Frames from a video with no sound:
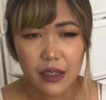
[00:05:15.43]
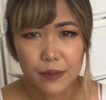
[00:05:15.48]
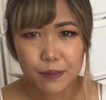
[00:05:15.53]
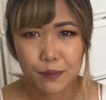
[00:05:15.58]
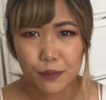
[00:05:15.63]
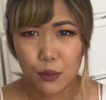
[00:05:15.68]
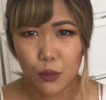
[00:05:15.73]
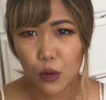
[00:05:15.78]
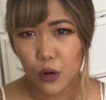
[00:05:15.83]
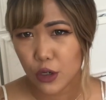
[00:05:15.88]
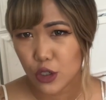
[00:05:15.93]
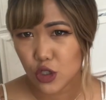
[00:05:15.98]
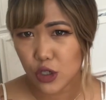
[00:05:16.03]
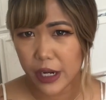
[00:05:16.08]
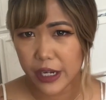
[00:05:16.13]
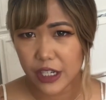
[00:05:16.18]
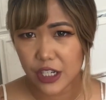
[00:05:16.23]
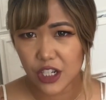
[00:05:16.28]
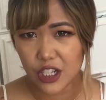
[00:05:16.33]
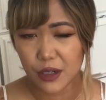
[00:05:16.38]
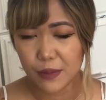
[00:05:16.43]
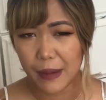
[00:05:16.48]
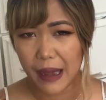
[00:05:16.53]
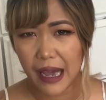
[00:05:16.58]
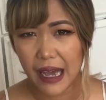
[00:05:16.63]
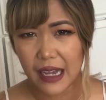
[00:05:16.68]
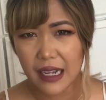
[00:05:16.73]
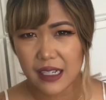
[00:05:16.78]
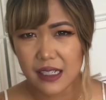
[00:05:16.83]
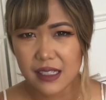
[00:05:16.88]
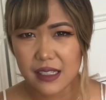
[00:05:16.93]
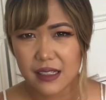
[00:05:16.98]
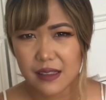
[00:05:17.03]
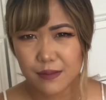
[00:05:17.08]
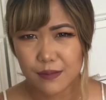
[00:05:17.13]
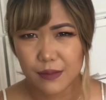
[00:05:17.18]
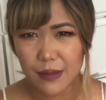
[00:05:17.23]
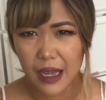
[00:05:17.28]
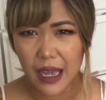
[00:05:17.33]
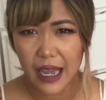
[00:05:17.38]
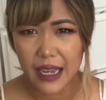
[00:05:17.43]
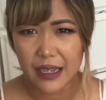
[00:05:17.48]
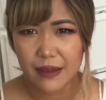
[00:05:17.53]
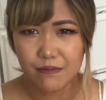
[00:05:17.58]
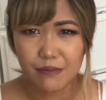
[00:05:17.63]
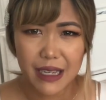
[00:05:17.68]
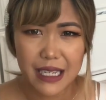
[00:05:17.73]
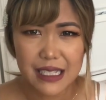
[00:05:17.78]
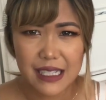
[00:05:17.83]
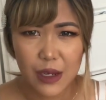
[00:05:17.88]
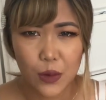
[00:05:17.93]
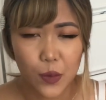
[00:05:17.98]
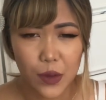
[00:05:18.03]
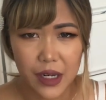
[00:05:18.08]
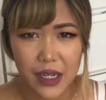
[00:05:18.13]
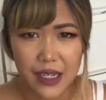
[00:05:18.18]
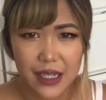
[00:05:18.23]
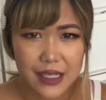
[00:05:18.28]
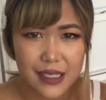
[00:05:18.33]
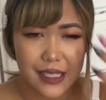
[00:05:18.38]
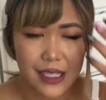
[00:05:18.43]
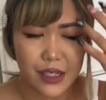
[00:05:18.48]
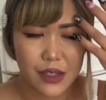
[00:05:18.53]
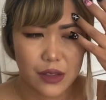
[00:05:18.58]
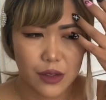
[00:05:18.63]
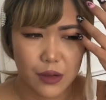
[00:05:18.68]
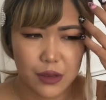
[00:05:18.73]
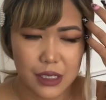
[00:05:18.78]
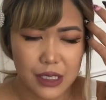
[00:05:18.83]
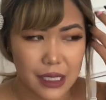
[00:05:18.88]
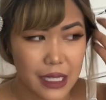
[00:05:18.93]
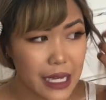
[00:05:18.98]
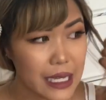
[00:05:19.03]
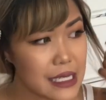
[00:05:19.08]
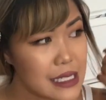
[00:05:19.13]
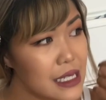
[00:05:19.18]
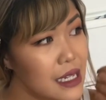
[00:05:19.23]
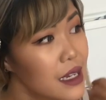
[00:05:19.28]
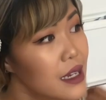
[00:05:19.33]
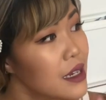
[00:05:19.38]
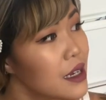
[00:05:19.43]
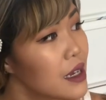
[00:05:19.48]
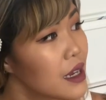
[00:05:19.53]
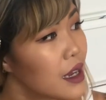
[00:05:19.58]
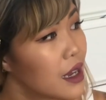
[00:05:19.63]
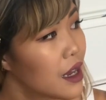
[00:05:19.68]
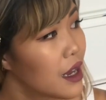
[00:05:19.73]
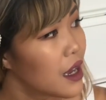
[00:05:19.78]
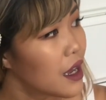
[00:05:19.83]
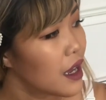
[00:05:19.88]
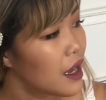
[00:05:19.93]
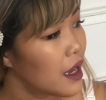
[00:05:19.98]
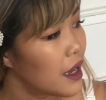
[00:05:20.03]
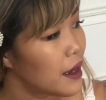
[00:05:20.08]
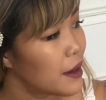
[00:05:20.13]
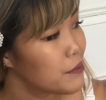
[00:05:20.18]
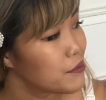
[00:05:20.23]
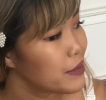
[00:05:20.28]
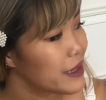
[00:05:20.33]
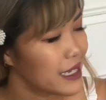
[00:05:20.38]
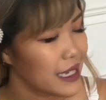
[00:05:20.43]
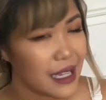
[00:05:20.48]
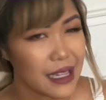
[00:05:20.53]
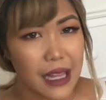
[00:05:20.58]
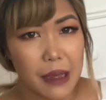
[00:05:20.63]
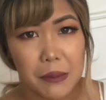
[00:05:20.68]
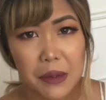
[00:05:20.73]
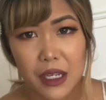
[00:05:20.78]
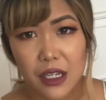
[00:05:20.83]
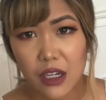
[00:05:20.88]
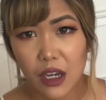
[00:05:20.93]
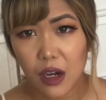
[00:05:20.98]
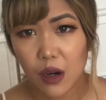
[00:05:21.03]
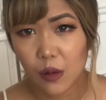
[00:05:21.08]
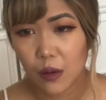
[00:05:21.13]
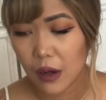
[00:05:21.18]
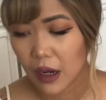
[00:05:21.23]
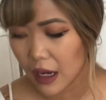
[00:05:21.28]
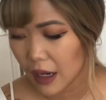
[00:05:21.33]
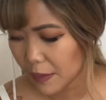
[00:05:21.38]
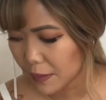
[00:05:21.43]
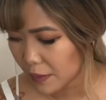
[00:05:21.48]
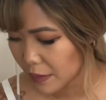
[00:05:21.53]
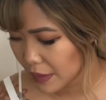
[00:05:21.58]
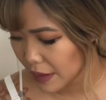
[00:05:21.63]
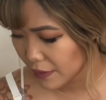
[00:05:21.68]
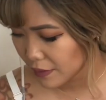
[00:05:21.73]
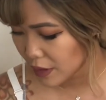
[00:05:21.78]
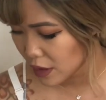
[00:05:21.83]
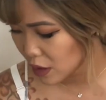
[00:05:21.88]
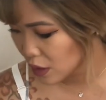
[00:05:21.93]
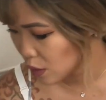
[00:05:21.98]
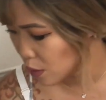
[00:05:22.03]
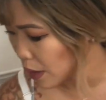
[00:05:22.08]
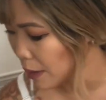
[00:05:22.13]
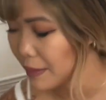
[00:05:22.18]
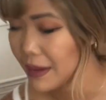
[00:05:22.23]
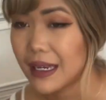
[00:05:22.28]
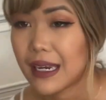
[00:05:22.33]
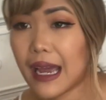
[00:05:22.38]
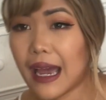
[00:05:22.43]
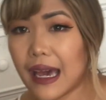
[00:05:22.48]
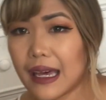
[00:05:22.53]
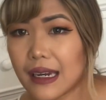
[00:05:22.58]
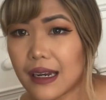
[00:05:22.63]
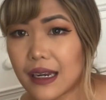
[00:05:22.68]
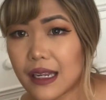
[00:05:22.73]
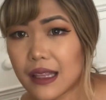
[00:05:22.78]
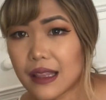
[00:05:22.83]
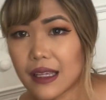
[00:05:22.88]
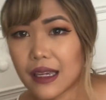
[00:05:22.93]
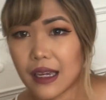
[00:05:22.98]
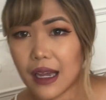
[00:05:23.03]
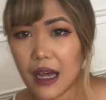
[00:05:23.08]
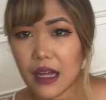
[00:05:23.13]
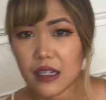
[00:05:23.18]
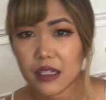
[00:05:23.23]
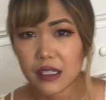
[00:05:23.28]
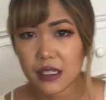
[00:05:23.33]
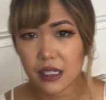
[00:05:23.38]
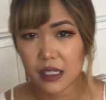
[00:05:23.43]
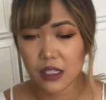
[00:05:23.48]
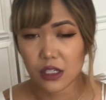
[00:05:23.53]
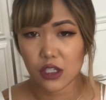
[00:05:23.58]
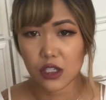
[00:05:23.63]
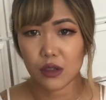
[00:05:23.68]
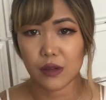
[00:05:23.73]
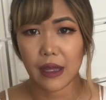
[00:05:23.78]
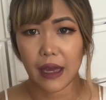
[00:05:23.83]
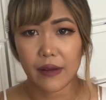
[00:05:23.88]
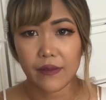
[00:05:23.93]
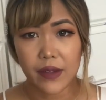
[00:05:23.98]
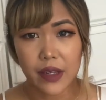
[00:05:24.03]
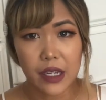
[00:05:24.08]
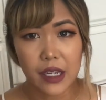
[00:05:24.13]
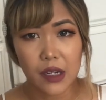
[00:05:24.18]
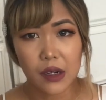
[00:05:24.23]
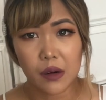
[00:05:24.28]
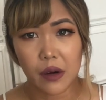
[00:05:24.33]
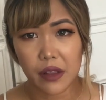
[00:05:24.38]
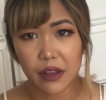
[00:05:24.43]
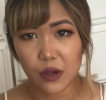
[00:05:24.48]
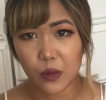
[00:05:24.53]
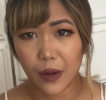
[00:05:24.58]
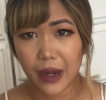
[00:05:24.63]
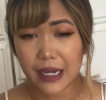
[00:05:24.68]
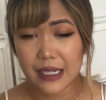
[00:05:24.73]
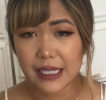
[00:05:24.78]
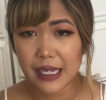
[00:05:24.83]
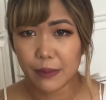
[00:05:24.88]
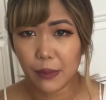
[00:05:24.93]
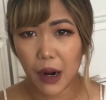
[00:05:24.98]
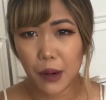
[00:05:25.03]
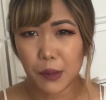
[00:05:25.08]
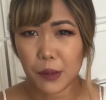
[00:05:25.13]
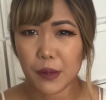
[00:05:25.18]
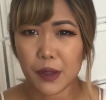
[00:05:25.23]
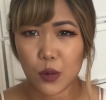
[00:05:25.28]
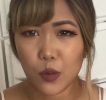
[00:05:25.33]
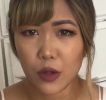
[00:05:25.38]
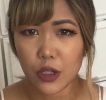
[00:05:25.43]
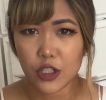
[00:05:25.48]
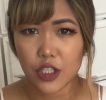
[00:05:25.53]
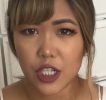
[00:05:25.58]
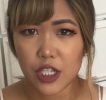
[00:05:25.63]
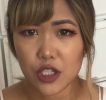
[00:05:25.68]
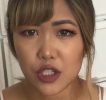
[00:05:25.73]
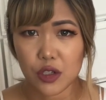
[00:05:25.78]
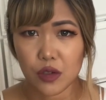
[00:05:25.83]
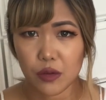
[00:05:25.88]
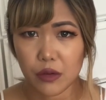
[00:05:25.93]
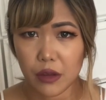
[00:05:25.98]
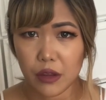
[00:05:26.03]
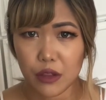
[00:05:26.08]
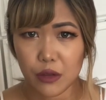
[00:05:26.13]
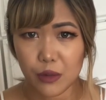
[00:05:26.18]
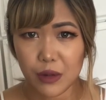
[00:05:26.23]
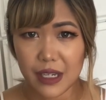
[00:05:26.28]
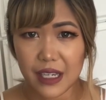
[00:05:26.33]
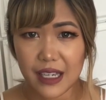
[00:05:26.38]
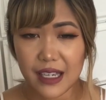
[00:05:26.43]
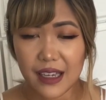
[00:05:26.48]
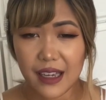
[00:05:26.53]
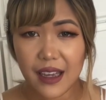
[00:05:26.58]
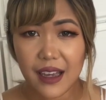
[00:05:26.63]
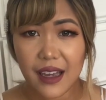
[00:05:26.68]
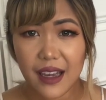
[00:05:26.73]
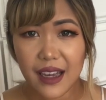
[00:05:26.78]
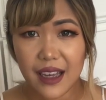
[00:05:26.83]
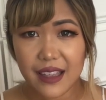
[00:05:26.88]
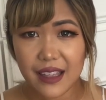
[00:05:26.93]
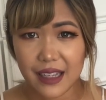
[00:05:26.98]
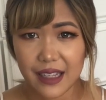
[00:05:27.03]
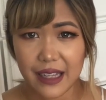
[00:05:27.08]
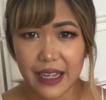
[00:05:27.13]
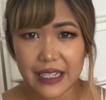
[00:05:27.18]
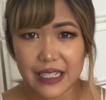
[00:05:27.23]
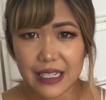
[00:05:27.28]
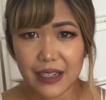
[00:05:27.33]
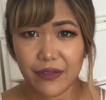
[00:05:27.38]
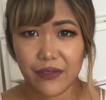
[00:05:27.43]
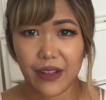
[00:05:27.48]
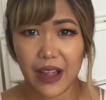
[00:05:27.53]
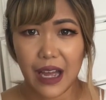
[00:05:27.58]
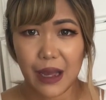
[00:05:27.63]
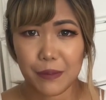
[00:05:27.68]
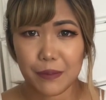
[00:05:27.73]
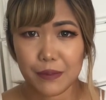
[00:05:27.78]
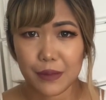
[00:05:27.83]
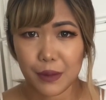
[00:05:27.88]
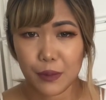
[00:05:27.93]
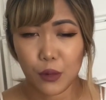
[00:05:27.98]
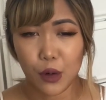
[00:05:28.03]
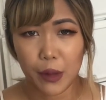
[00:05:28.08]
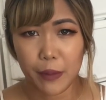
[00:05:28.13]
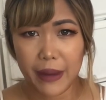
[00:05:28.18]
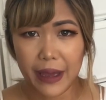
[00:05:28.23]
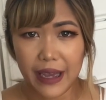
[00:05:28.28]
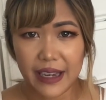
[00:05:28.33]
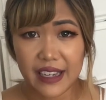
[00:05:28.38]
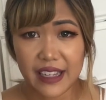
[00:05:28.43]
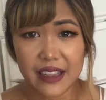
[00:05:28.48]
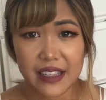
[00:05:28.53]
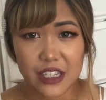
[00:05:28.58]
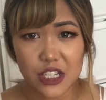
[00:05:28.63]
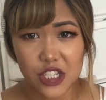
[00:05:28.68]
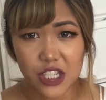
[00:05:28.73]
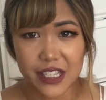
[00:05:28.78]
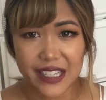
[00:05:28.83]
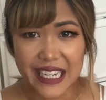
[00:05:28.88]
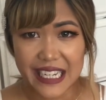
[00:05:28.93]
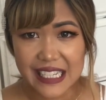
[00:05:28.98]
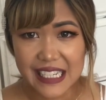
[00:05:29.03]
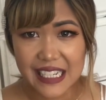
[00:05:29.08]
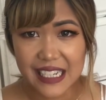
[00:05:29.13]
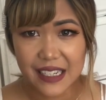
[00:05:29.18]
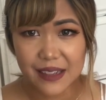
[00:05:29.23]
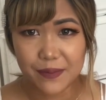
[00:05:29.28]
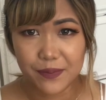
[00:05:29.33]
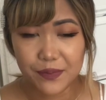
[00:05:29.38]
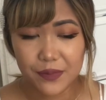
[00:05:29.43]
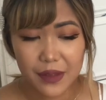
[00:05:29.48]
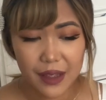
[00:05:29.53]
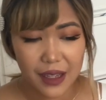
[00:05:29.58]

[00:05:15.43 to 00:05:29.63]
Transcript: more trendier bags? I guess I wouldn't consider those a classic. But yeah, let me know if you want me to add anything else into that video. Otherwise, I probably will just do the three, the classic flap, the boy bag, and the Chanel 19.